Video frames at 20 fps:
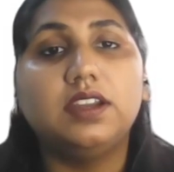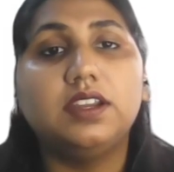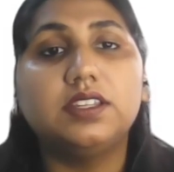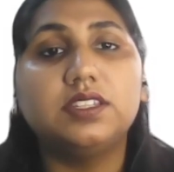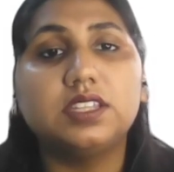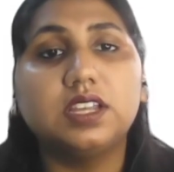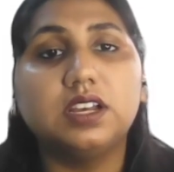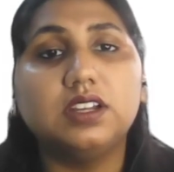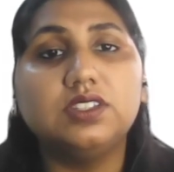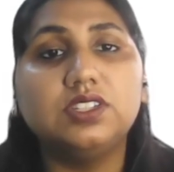
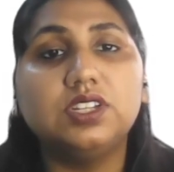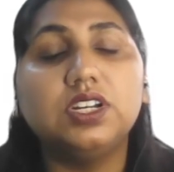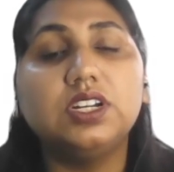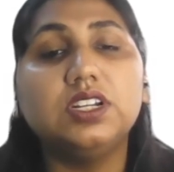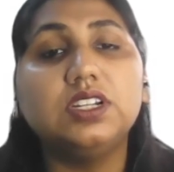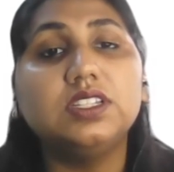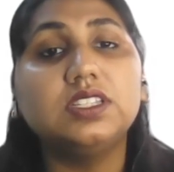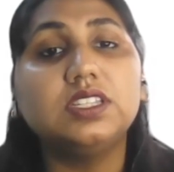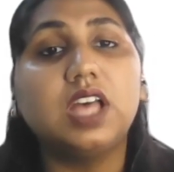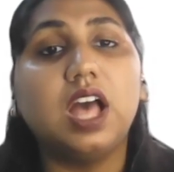
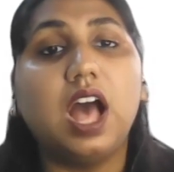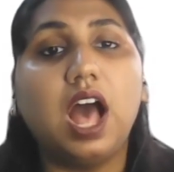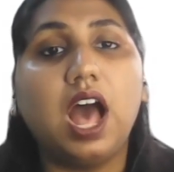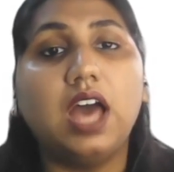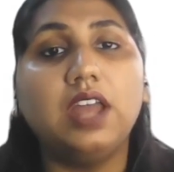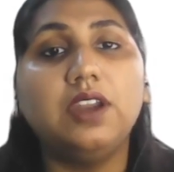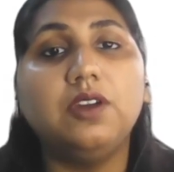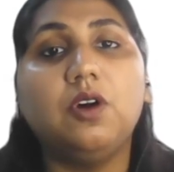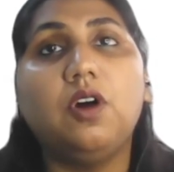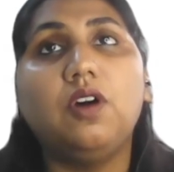Researchers
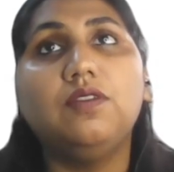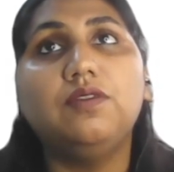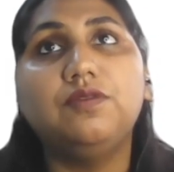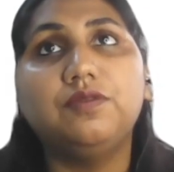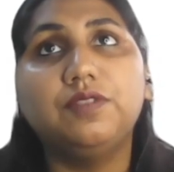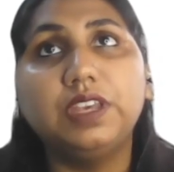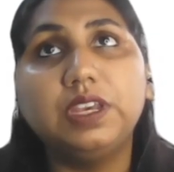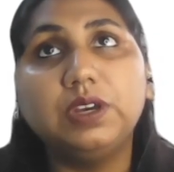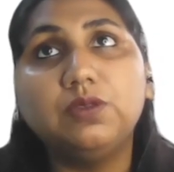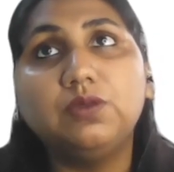are of
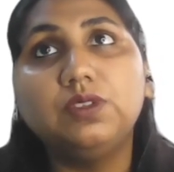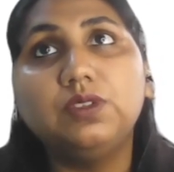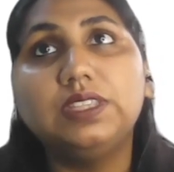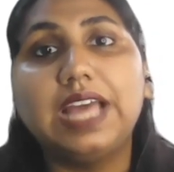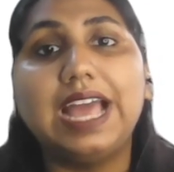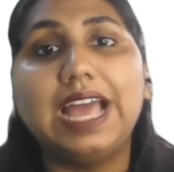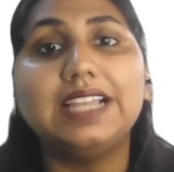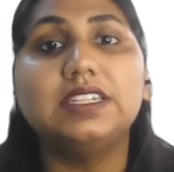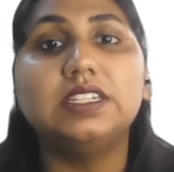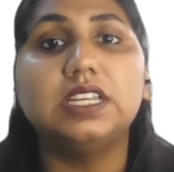view
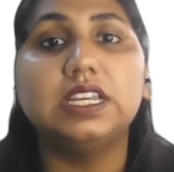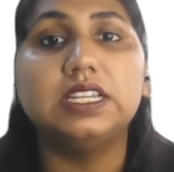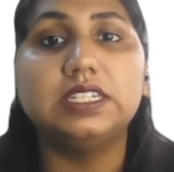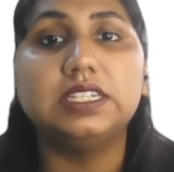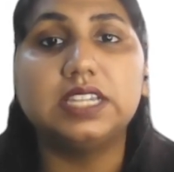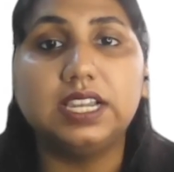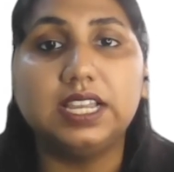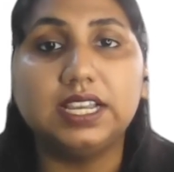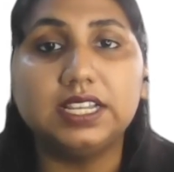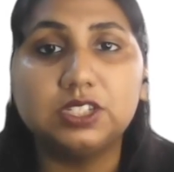that
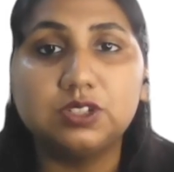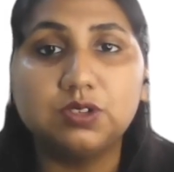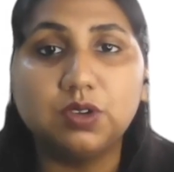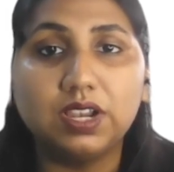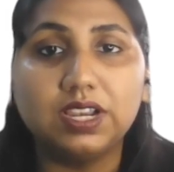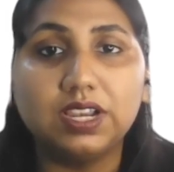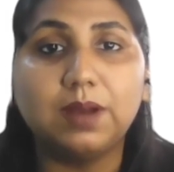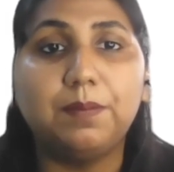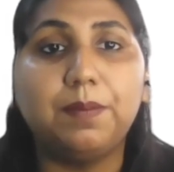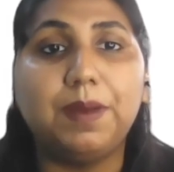
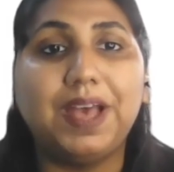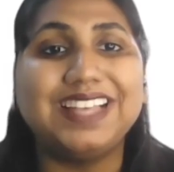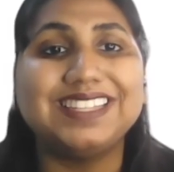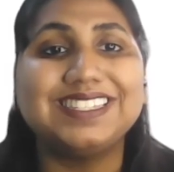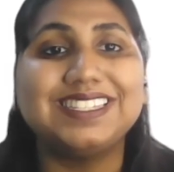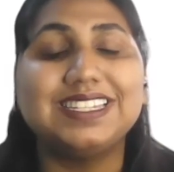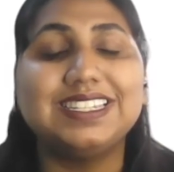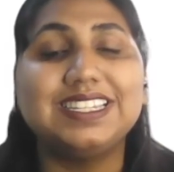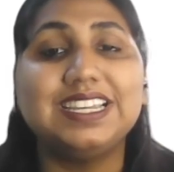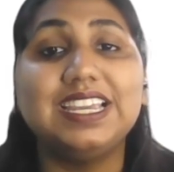intellectual
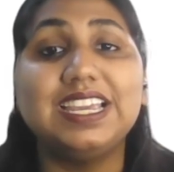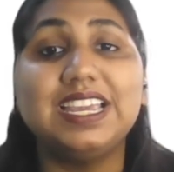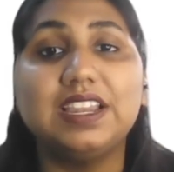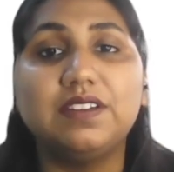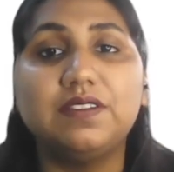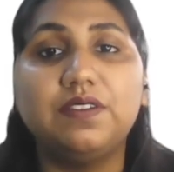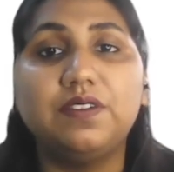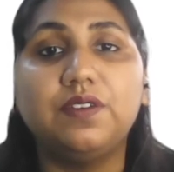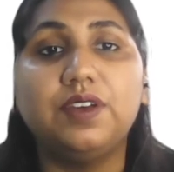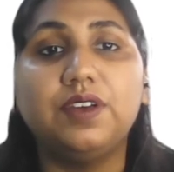capacity
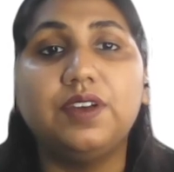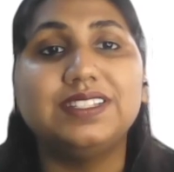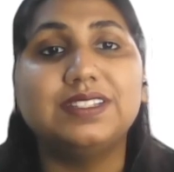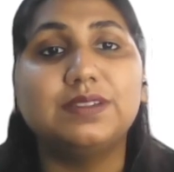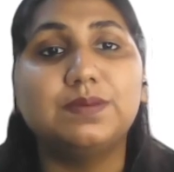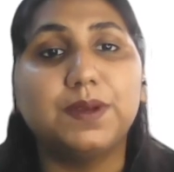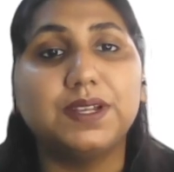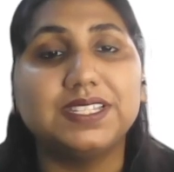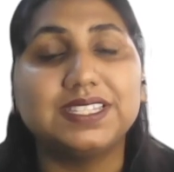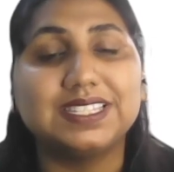
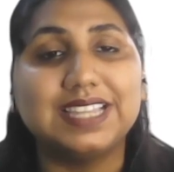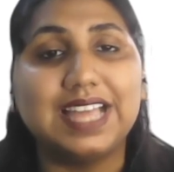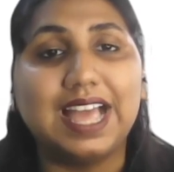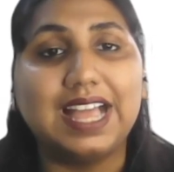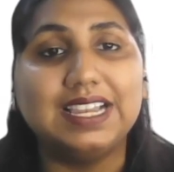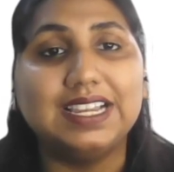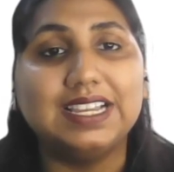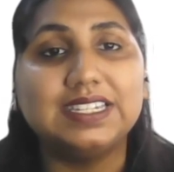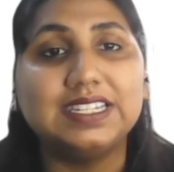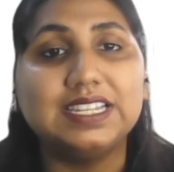influence
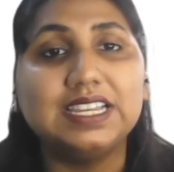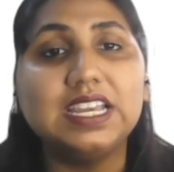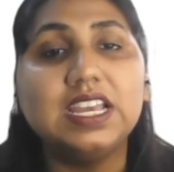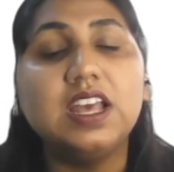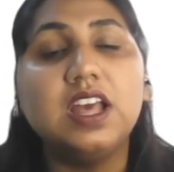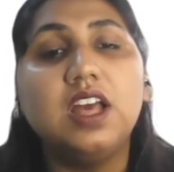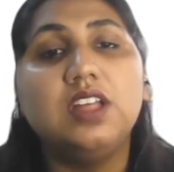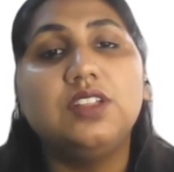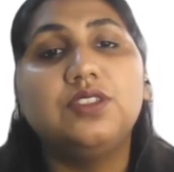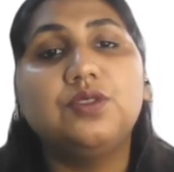personality
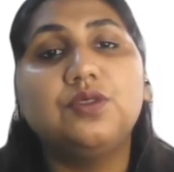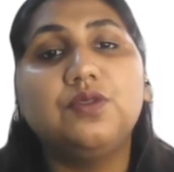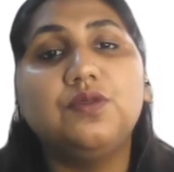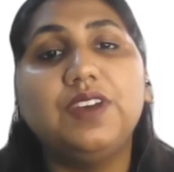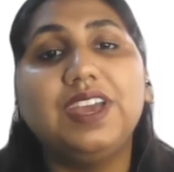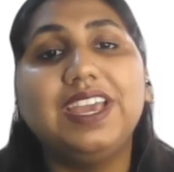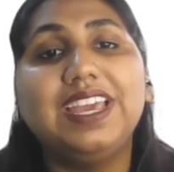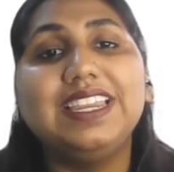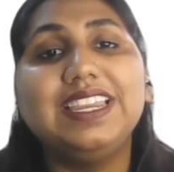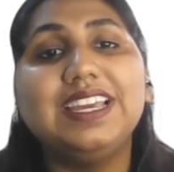
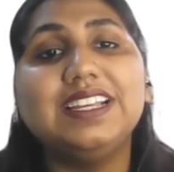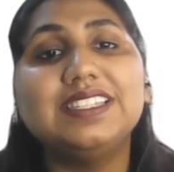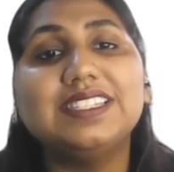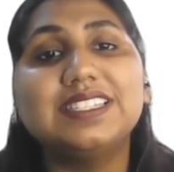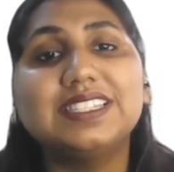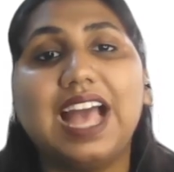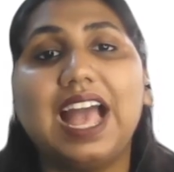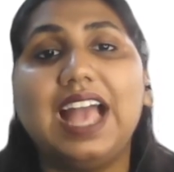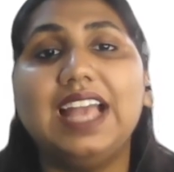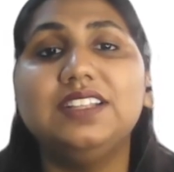through various
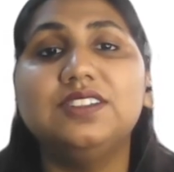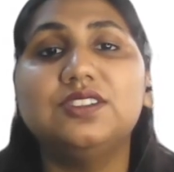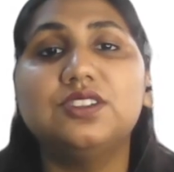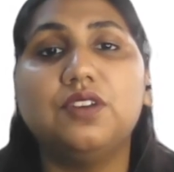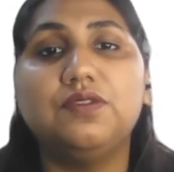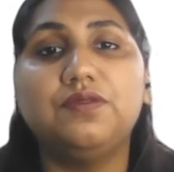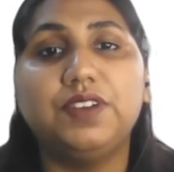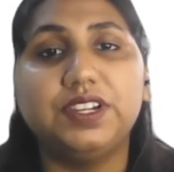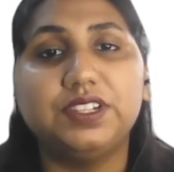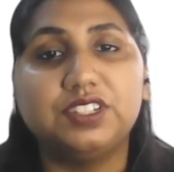kinds
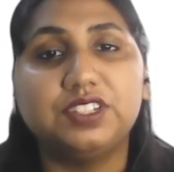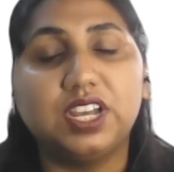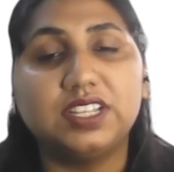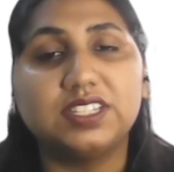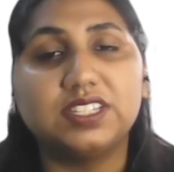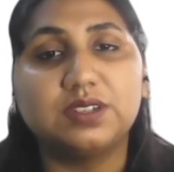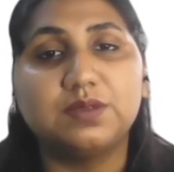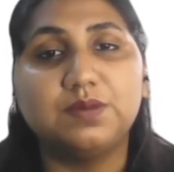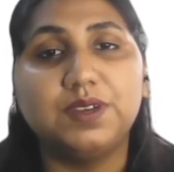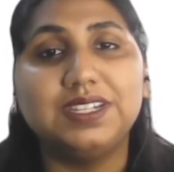of
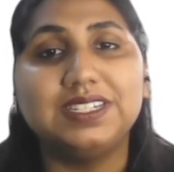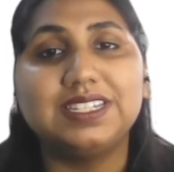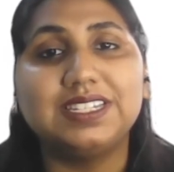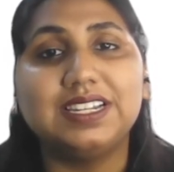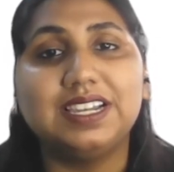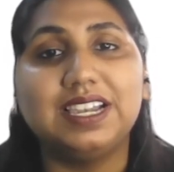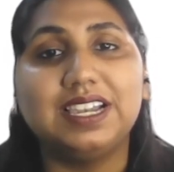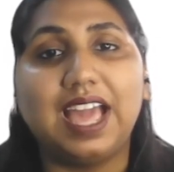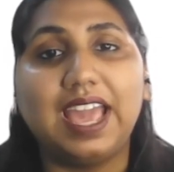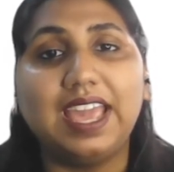adjustment
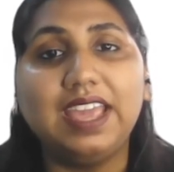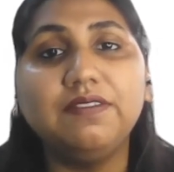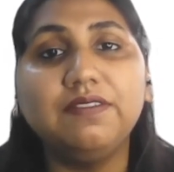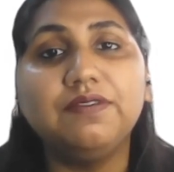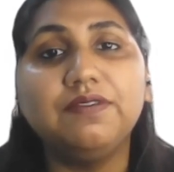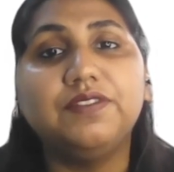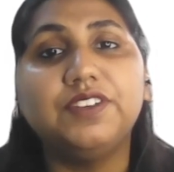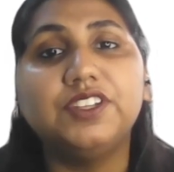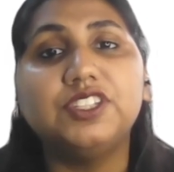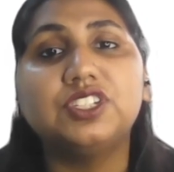in life,
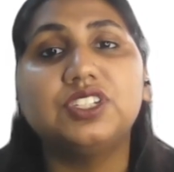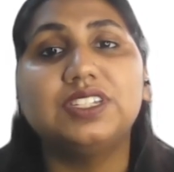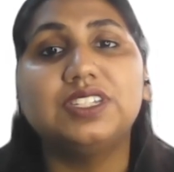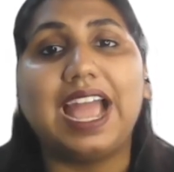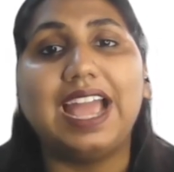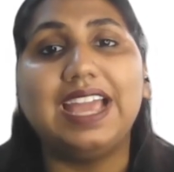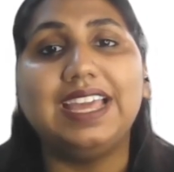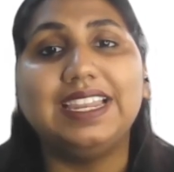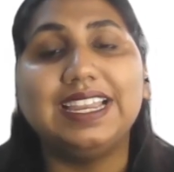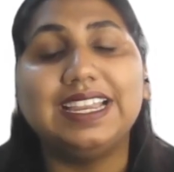which
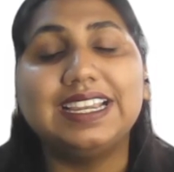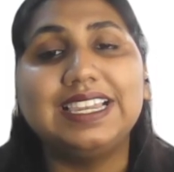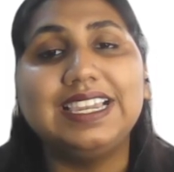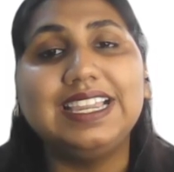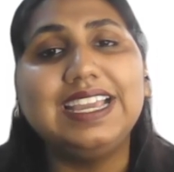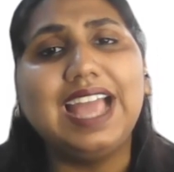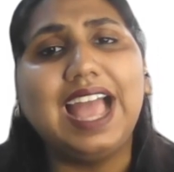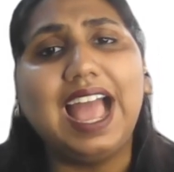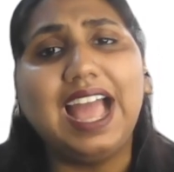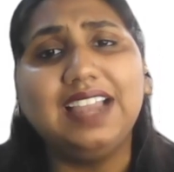
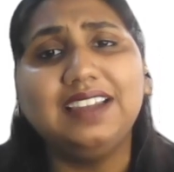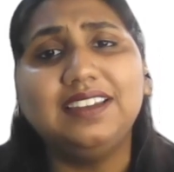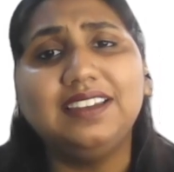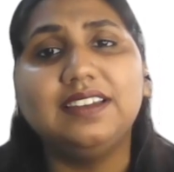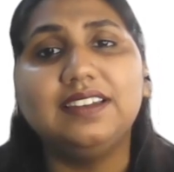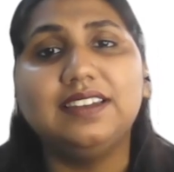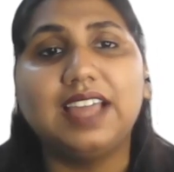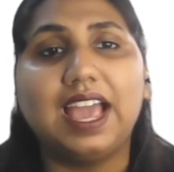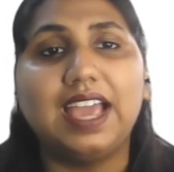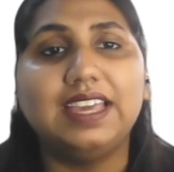directly
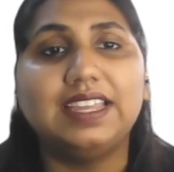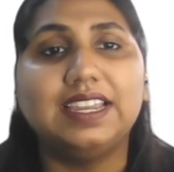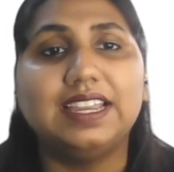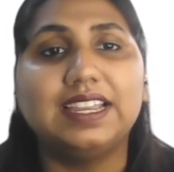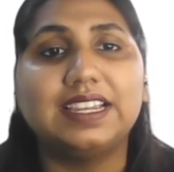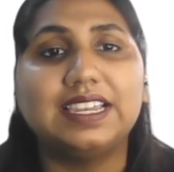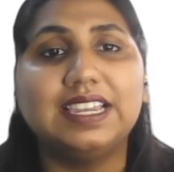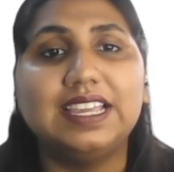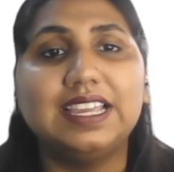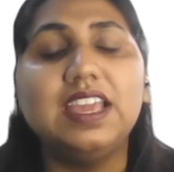and
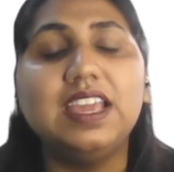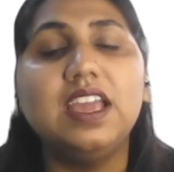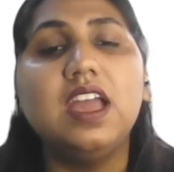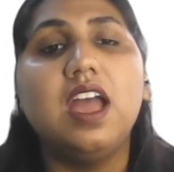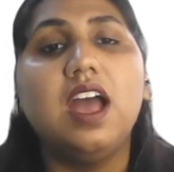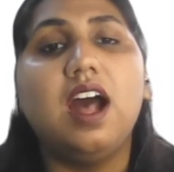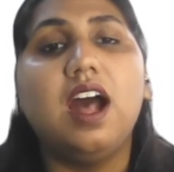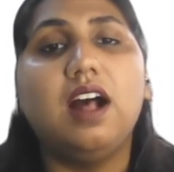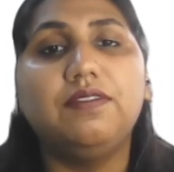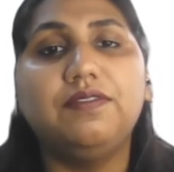indirectly
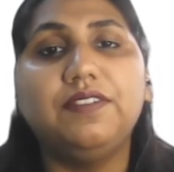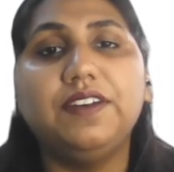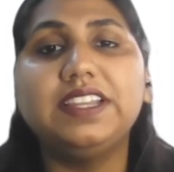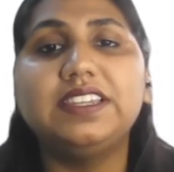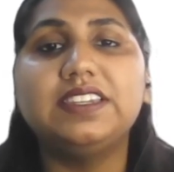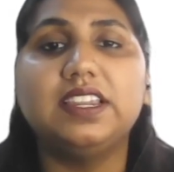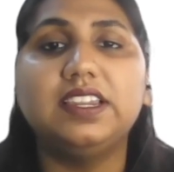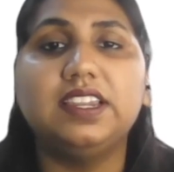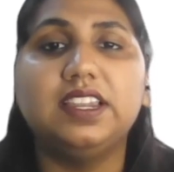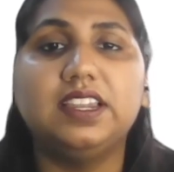
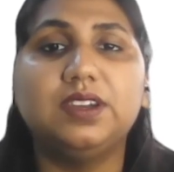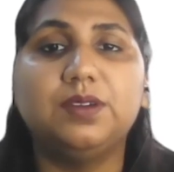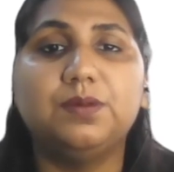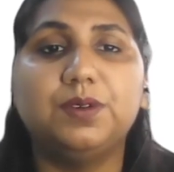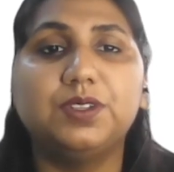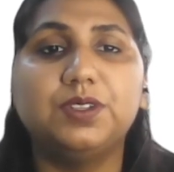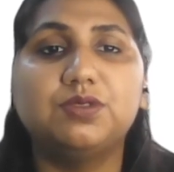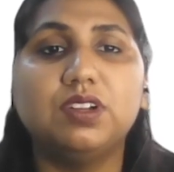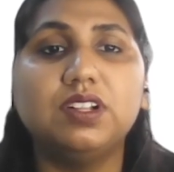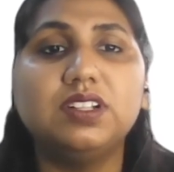affect an
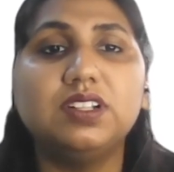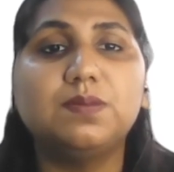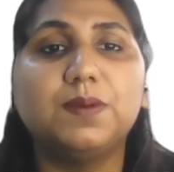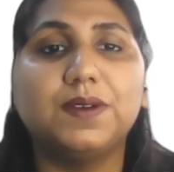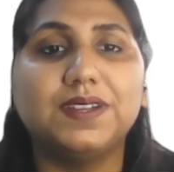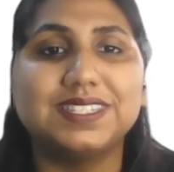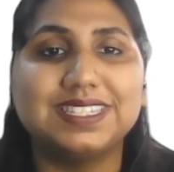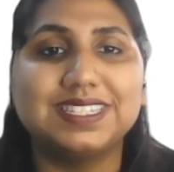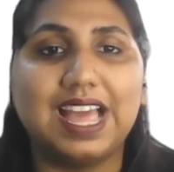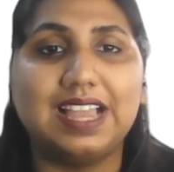individual's
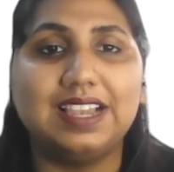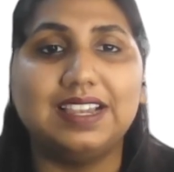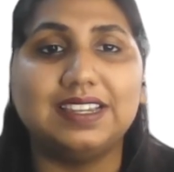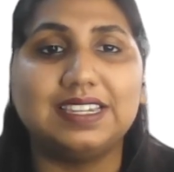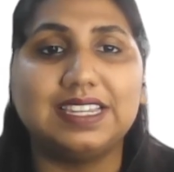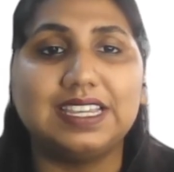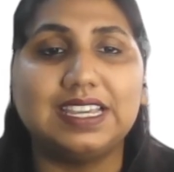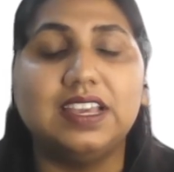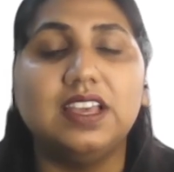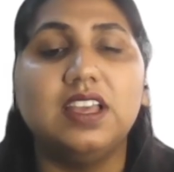
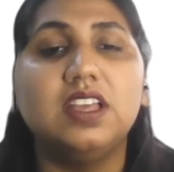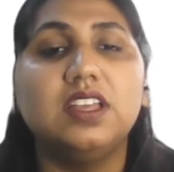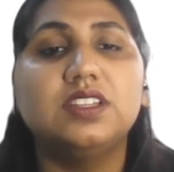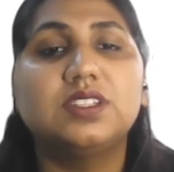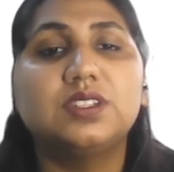personality.